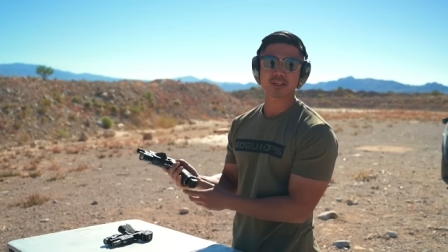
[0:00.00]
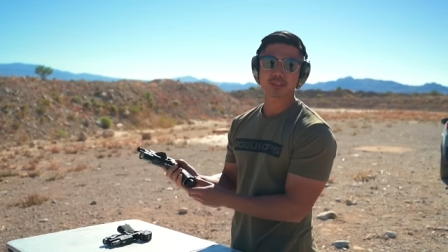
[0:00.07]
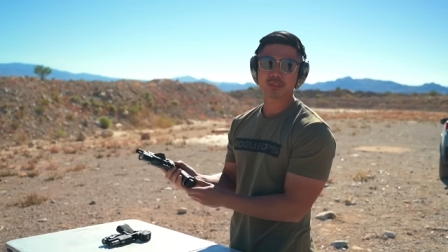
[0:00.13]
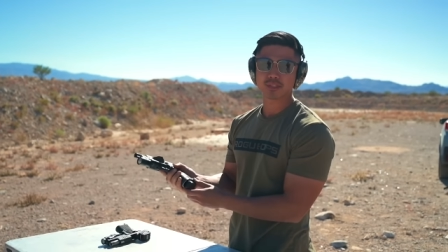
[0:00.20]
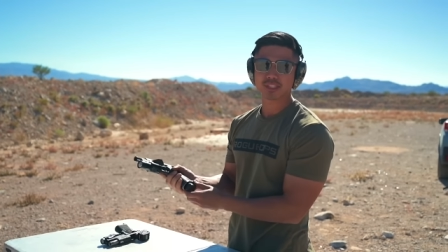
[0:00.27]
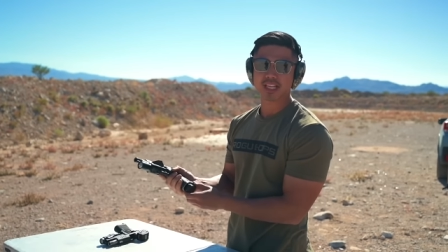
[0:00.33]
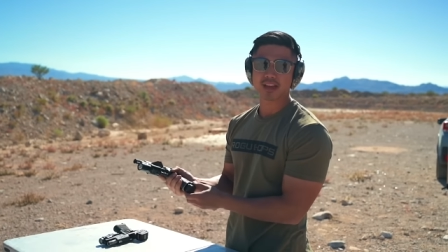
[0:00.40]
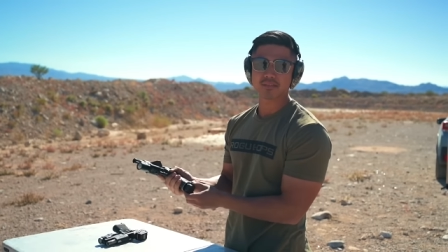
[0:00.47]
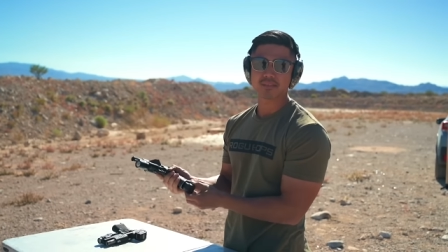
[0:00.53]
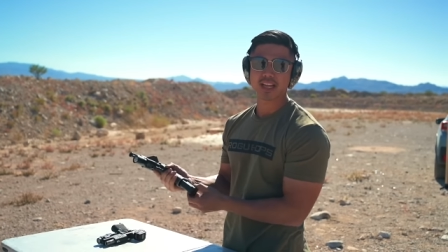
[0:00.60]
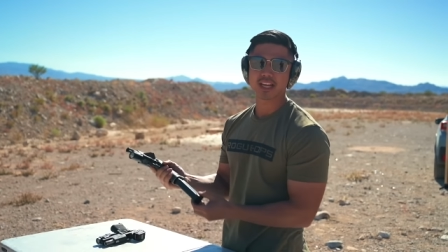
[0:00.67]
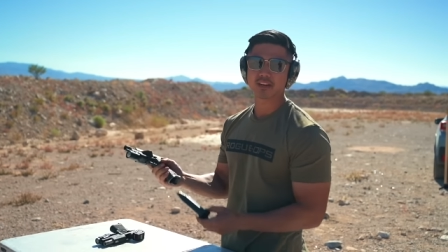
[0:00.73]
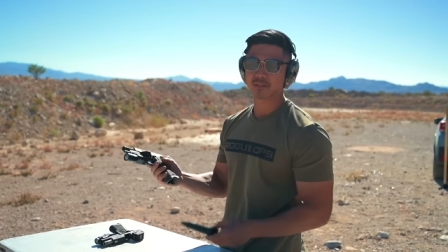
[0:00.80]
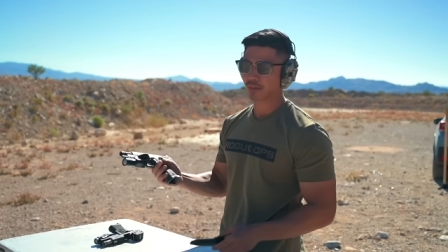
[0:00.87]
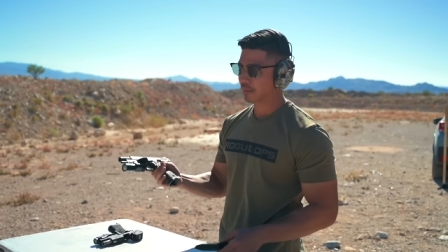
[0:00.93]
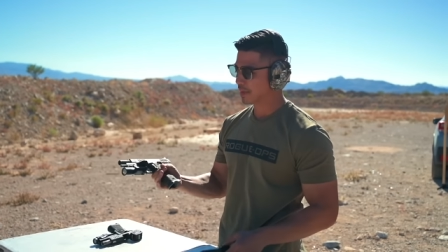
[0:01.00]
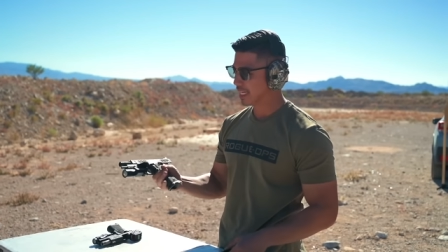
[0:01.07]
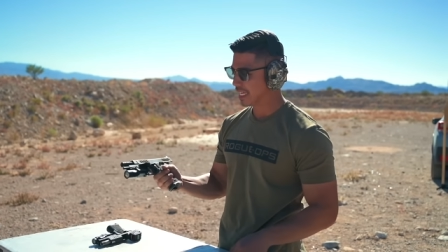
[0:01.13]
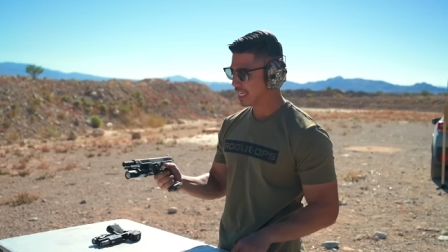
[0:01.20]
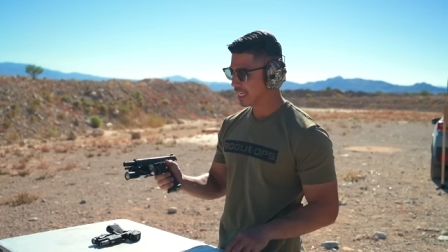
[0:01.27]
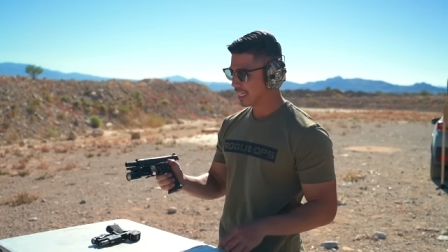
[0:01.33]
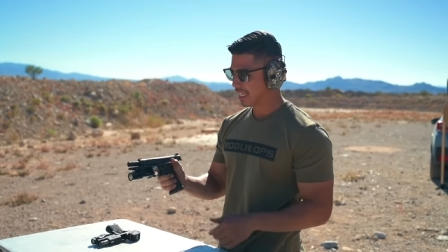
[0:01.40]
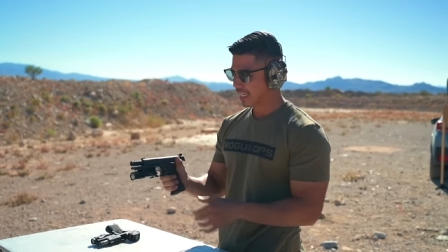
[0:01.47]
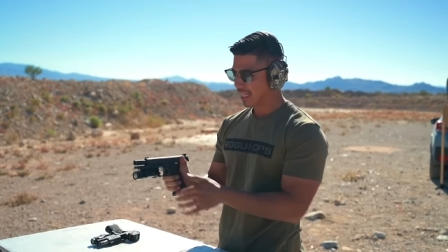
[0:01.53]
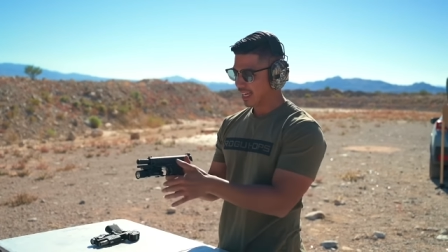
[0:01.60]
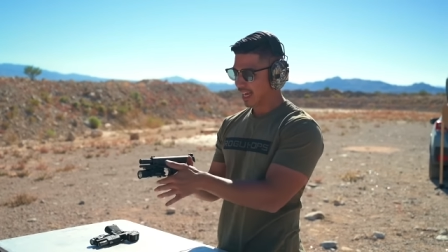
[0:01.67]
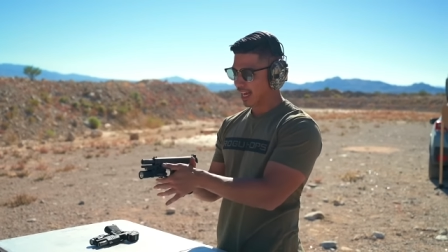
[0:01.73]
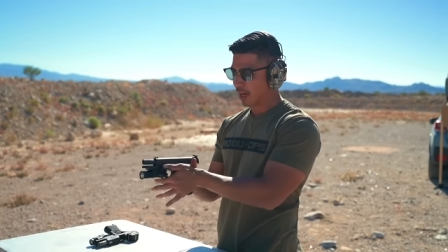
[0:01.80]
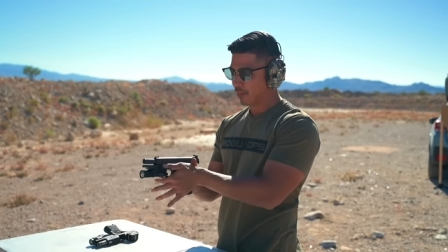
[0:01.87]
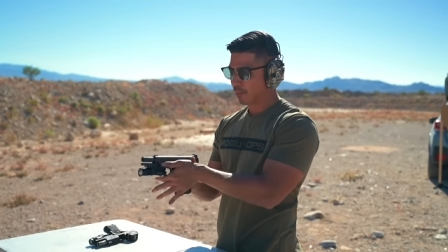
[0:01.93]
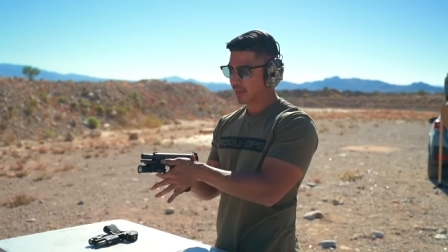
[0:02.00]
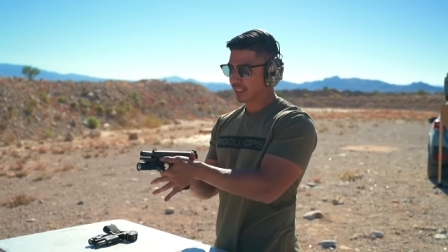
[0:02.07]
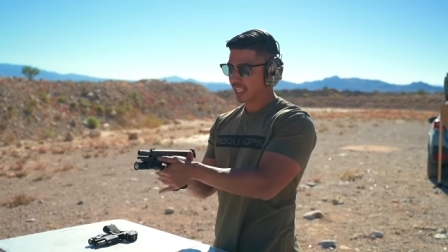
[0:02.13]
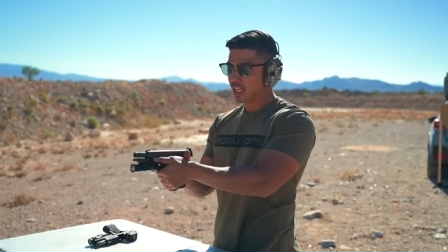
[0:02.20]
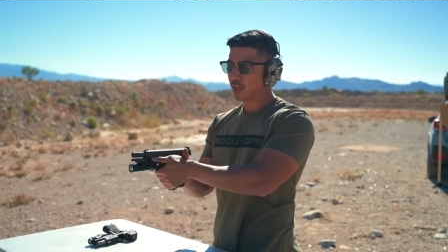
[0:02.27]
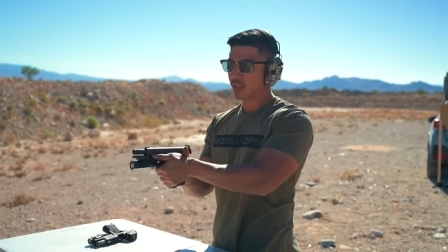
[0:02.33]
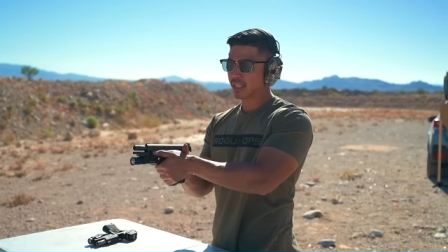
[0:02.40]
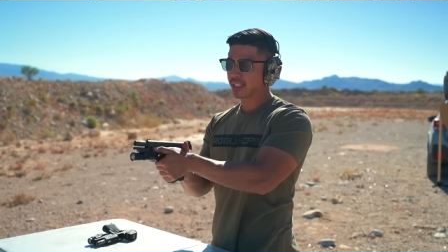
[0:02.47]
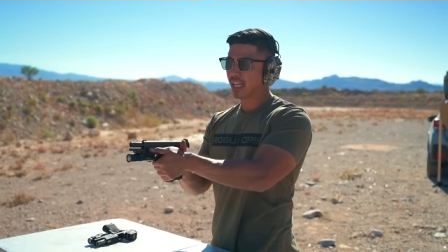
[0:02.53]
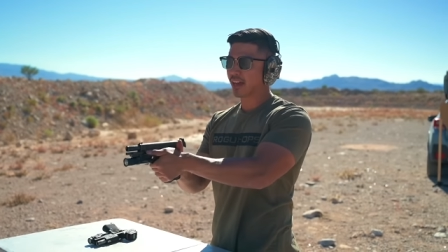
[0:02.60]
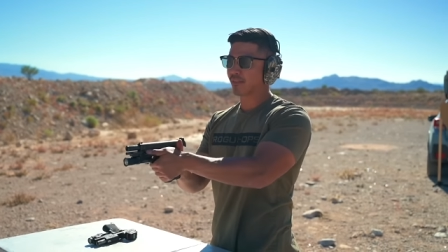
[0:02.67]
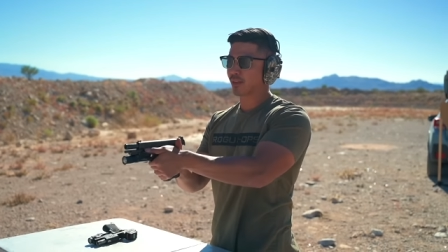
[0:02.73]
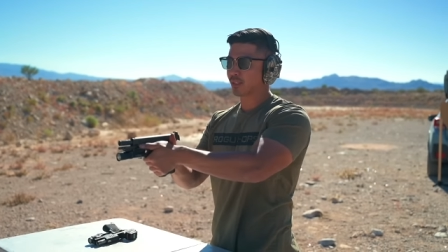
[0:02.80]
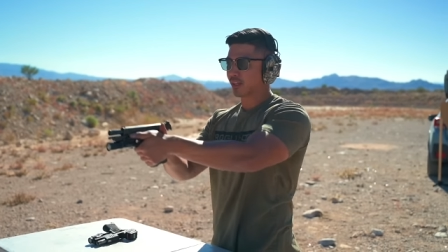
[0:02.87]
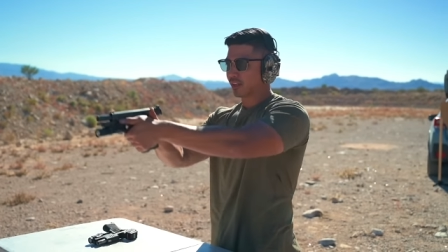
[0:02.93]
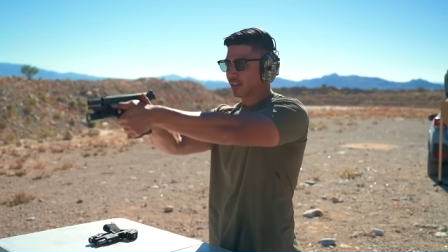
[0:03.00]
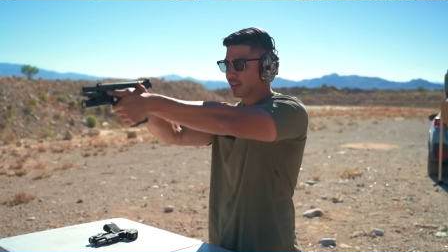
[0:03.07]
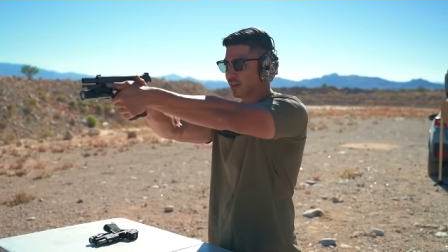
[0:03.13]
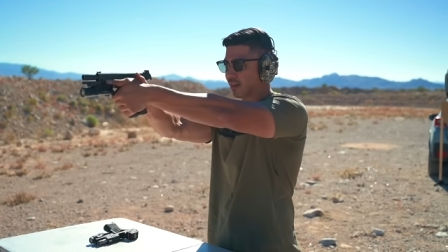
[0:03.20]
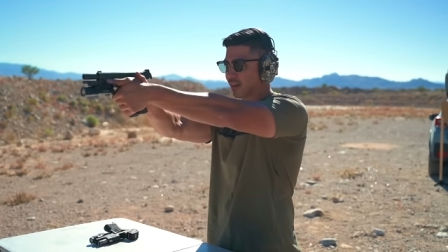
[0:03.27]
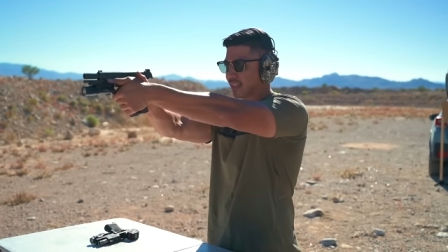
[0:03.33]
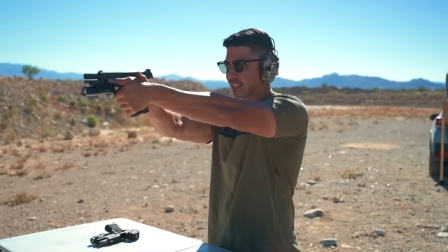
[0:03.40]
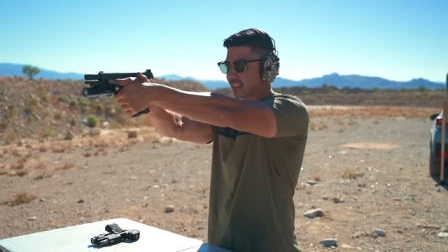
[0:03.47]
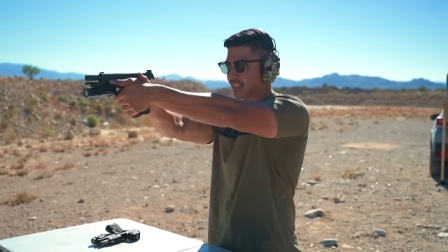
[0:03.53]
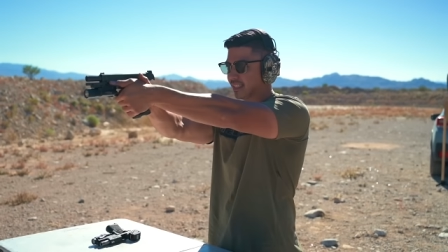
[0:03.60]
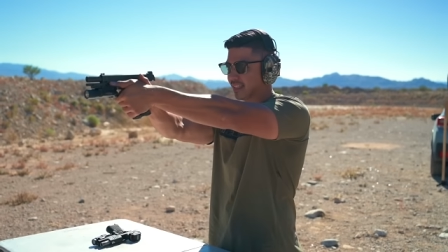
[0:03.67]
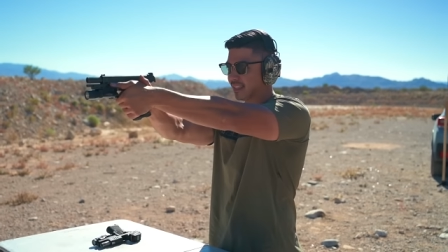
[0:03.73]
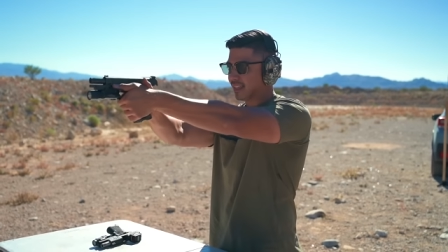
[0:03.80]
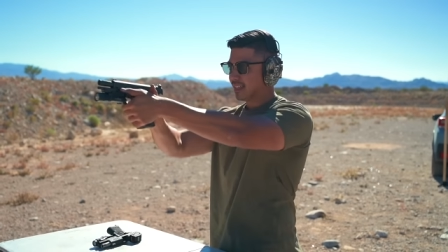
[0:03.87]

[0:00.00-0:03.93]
It shoots a lot flatter for me, um, but then you can definitely start to notice